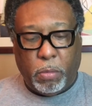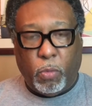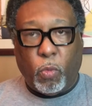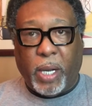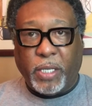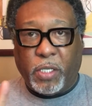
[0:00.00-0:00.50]

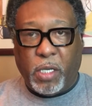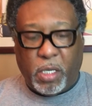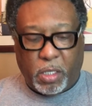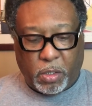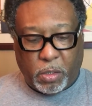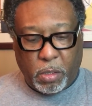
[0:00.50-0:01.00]
Watch
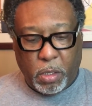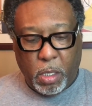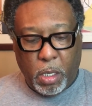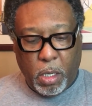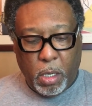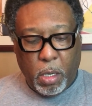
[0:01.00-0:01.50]
this.
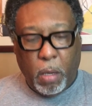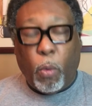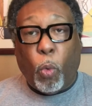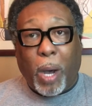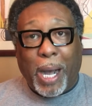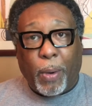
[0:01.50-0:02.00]

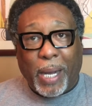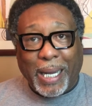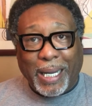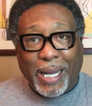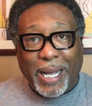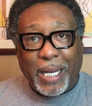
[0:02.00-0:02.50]
While I
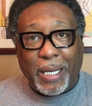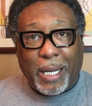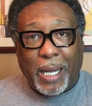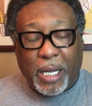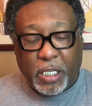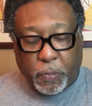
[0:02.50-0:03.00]
lay in the
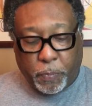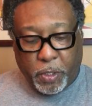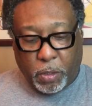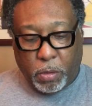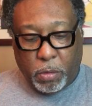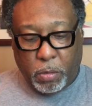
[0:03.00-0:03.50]

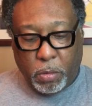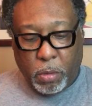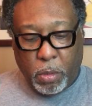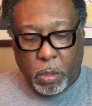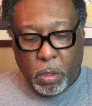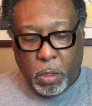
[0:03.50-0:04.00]
hospital,
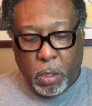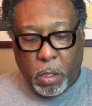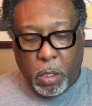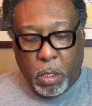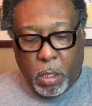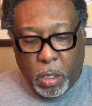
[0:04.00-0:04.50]

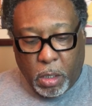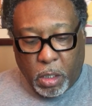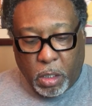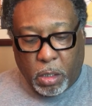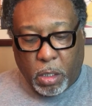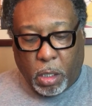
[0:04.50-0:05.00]
the
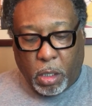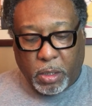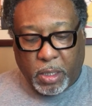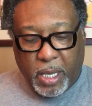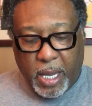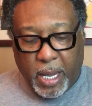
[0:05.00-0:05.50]

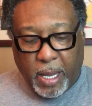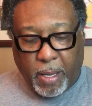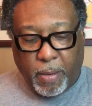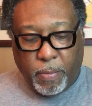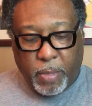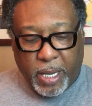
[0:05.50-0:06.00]
thought
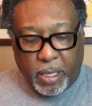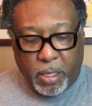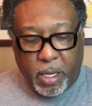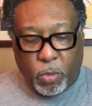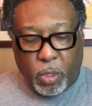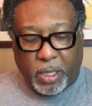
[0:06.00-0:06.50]
came that
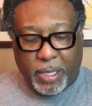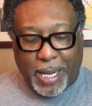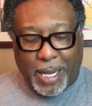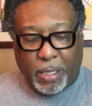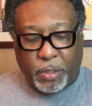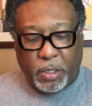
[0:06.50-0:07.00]
there were
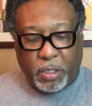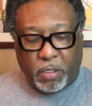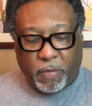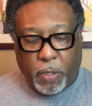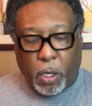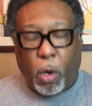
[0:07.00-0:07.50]
thousands
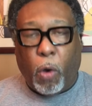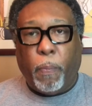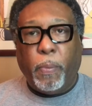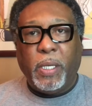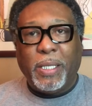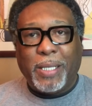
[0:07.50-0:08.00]
of
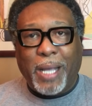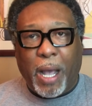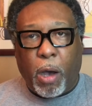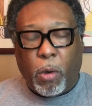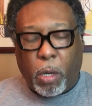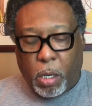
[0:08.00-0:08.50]
hopeless
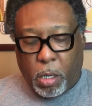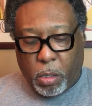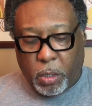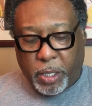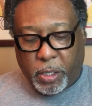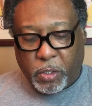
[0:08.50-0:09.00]

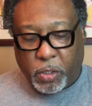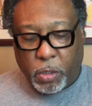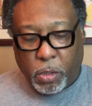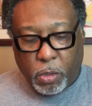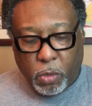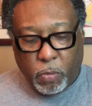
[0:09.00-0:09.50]
alcoholics
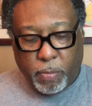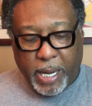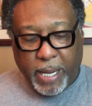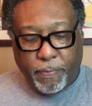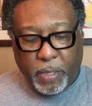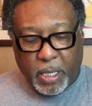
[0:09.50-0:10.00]
who
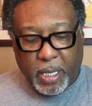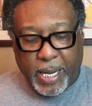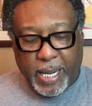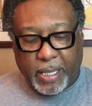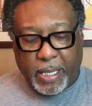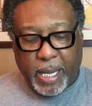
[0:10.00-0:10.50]
might be
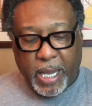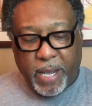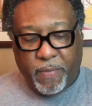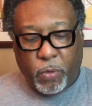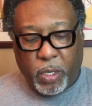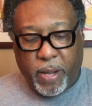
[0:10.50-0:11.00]
glad to
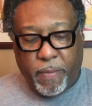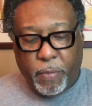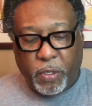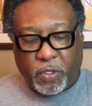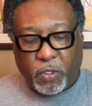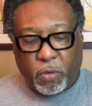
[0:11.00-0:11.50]
have what had
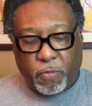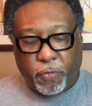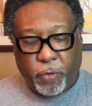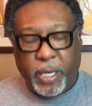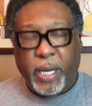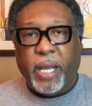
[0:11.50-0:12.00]
been so
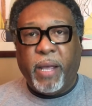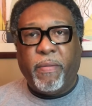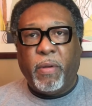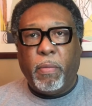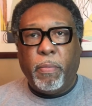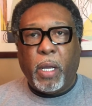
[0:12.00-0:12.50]
freely
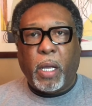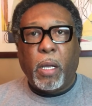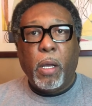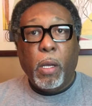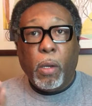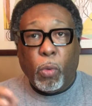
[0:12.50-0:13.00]
given to me,
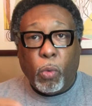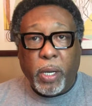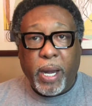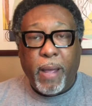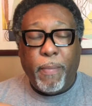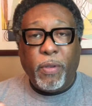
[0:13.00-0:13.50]
would
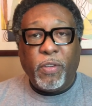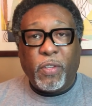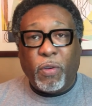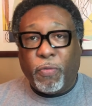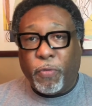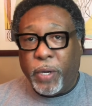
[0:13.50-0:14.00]
have been
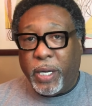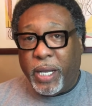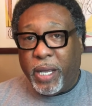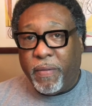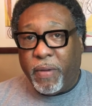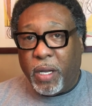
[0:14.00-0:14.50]
so freely
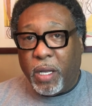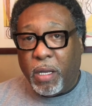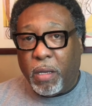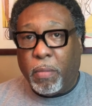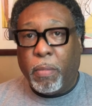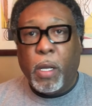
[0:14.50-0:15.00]
given to
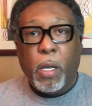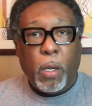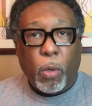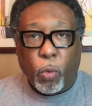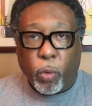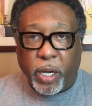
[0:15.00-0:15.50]
him.
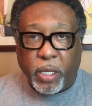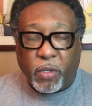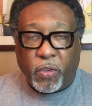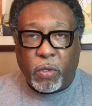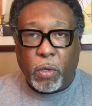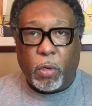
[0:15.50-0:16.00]
Read the
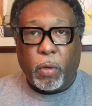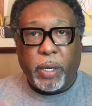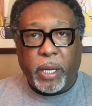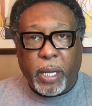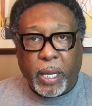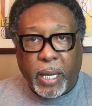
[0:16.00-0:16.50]
story.
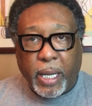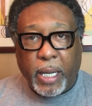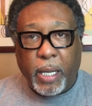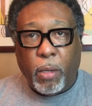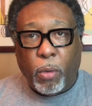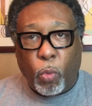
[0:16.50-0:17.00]

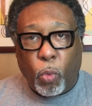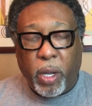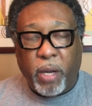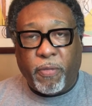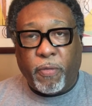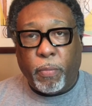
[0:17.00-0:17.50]
He
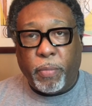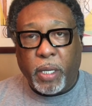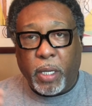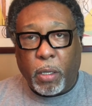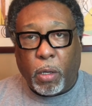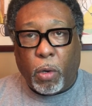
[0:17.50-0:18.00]
went from
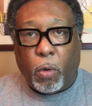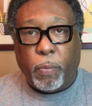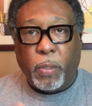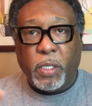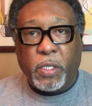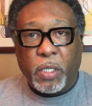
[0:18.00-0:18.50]
being
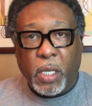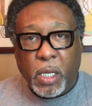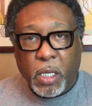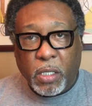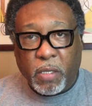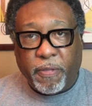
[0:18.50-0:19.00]
hopeless
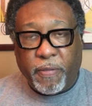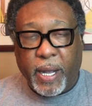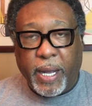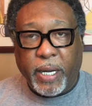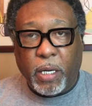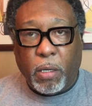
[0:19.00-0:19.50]
to
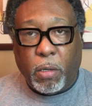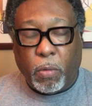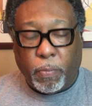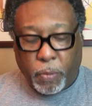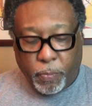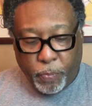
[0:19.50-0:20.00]
finding
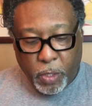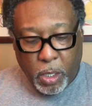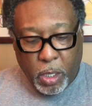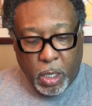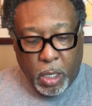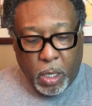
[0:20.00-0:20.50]
hope.
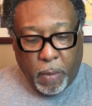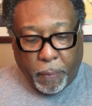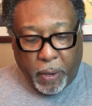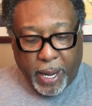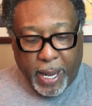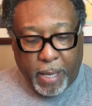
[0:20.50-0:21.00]

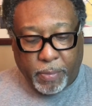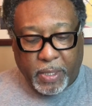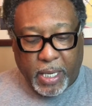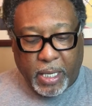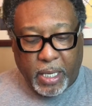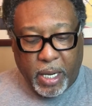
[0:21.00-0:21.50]
Perhaps
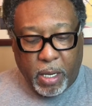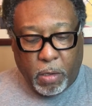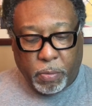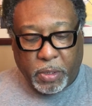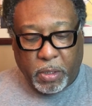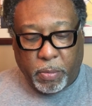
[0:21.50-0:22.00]
I could help
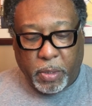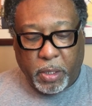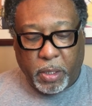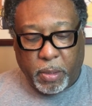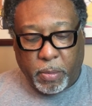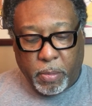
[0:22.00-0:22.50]
some of
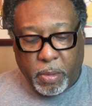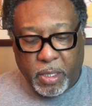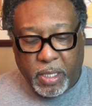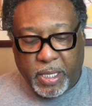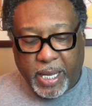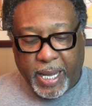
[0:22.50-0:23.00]
them.
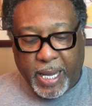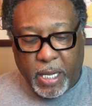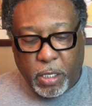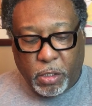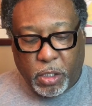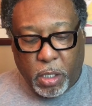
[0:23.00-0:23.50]
They,
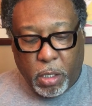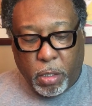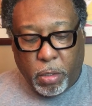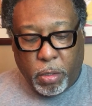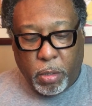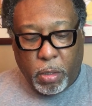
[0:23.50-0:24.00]
in
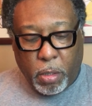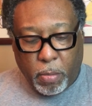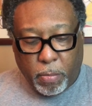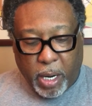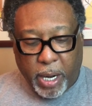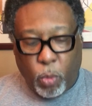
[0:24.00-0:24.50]
turn,
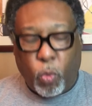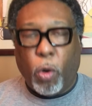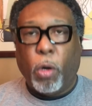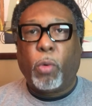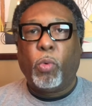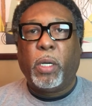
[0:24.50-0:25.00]
might
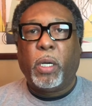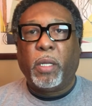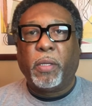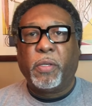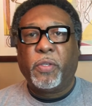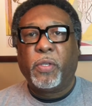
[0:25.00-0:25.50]
work with
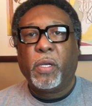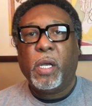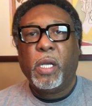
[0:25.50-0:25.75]
others.